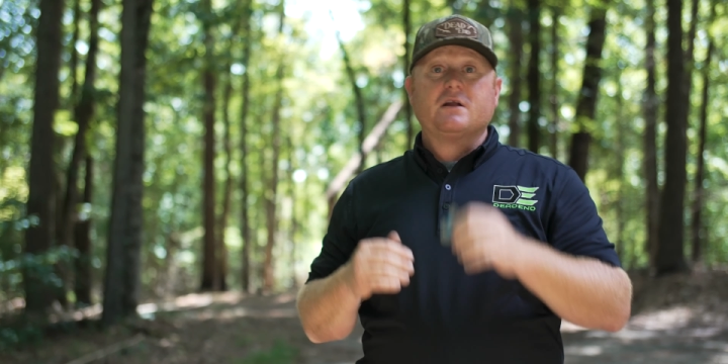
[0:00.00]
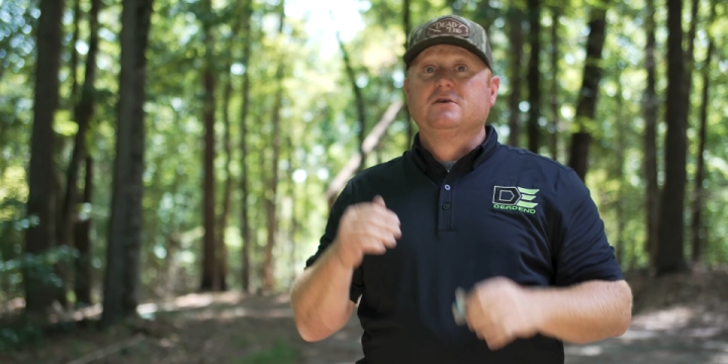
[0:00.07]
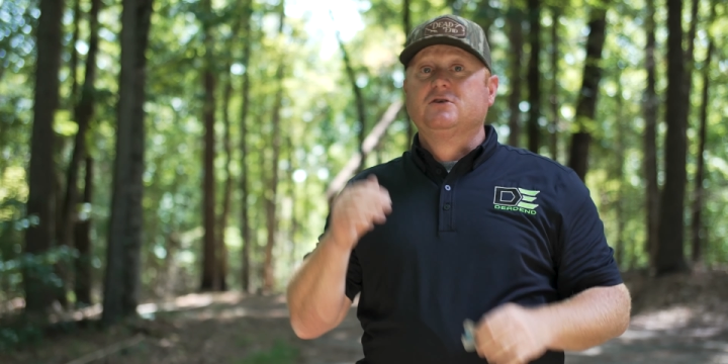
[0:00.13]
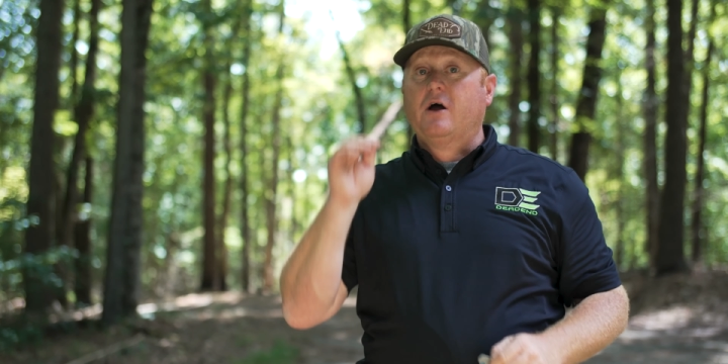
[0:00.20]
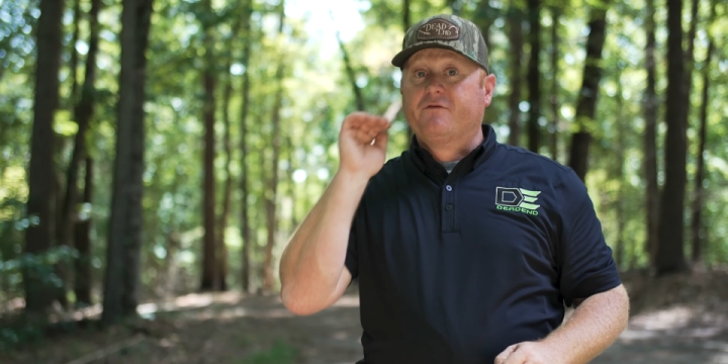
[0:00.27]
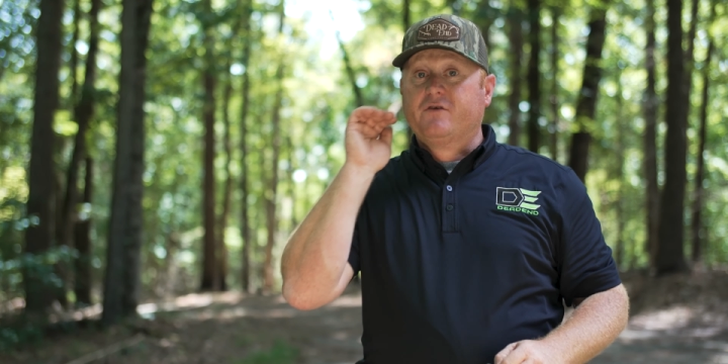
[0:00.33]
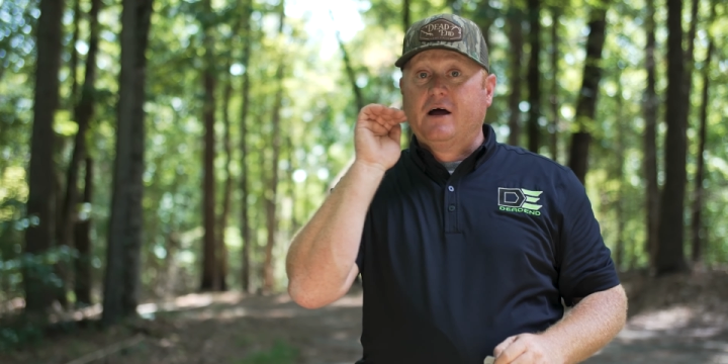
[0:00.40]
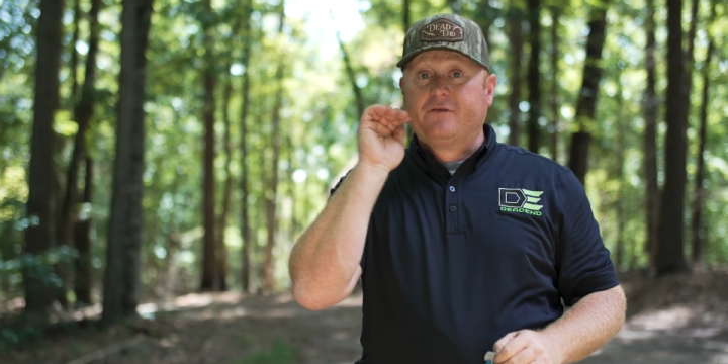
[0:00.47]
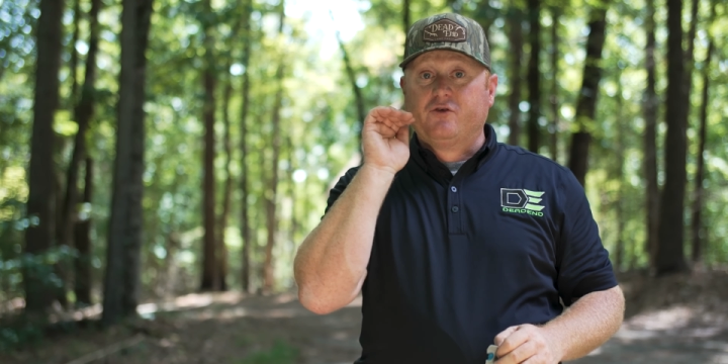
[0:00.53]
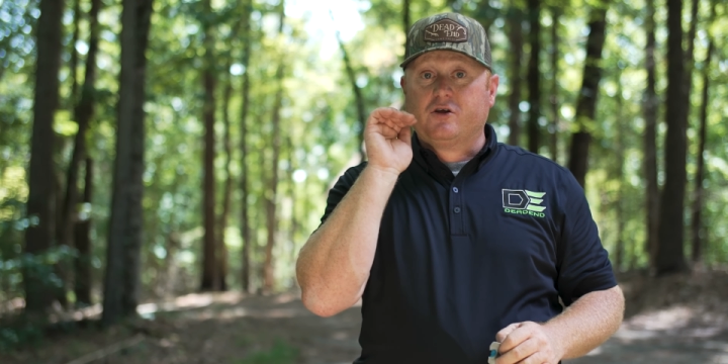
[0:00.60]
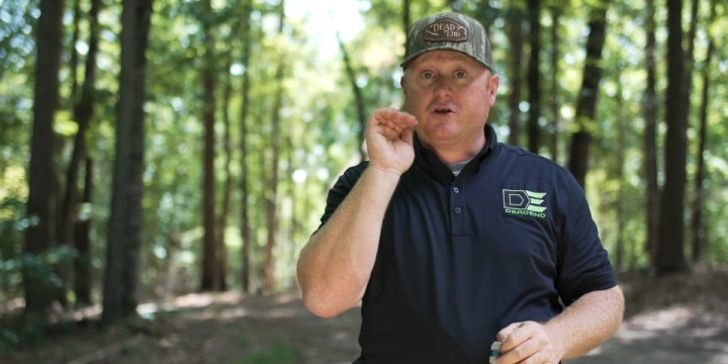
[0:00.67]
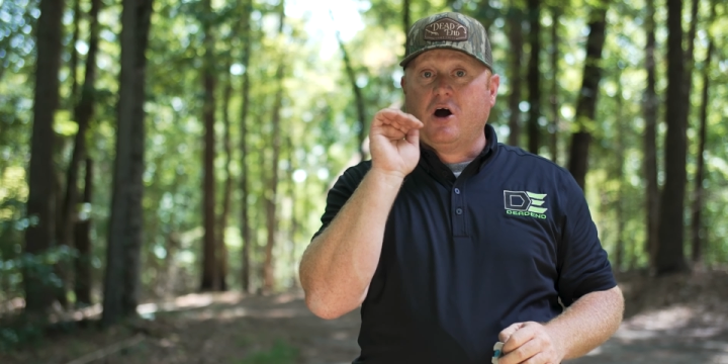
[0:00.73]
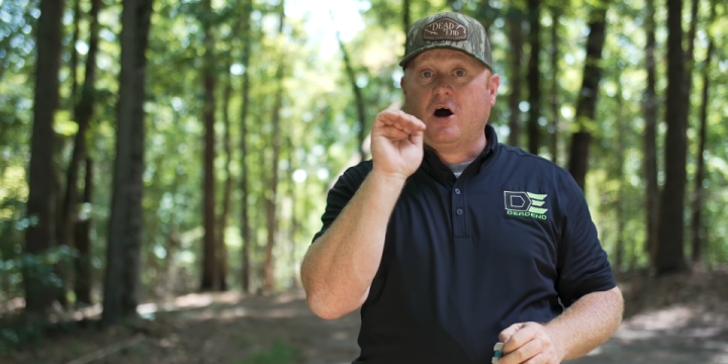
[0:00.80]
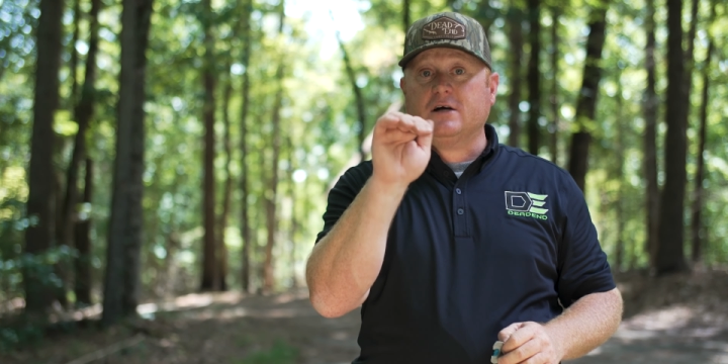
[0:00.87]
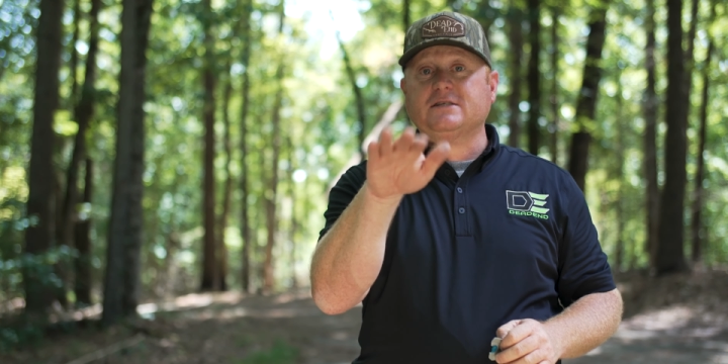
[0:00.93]
So I've got the
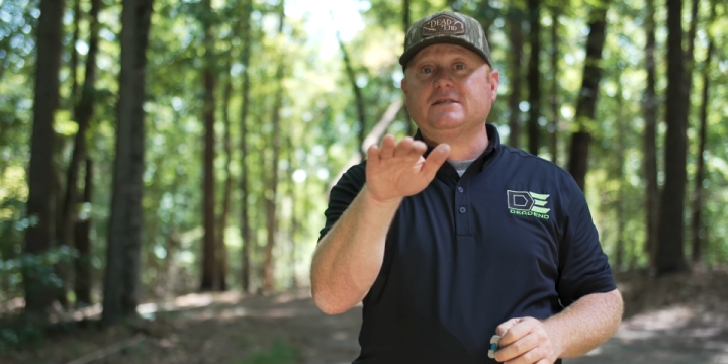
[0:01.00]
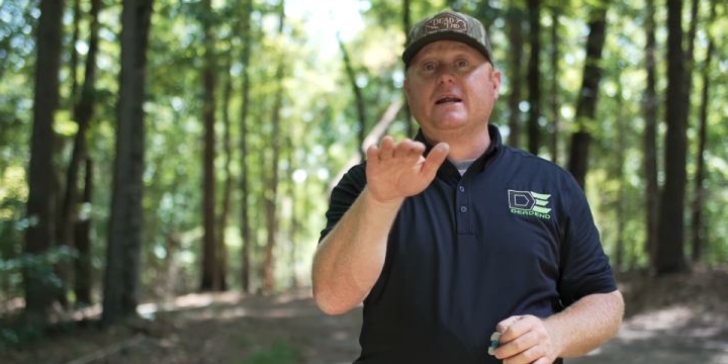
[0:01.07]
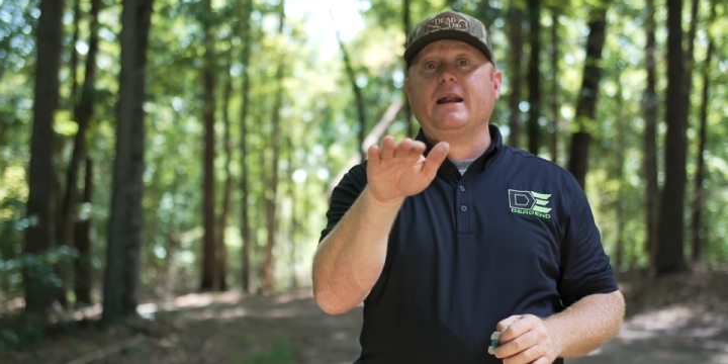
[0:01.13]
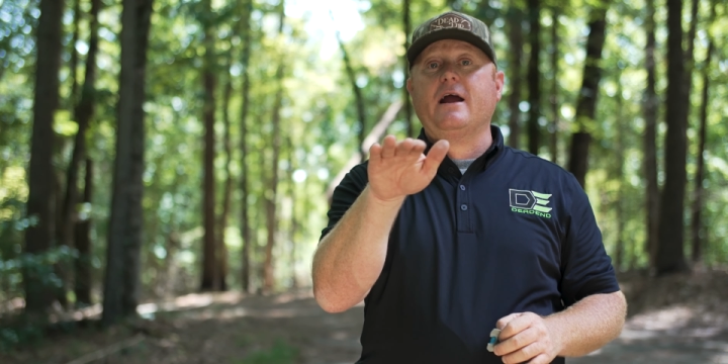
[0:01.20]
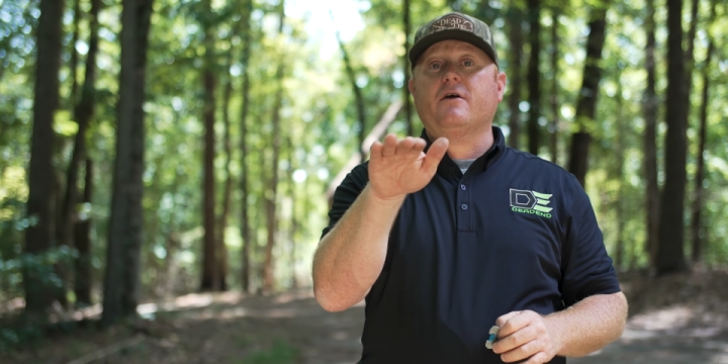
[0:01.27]
constant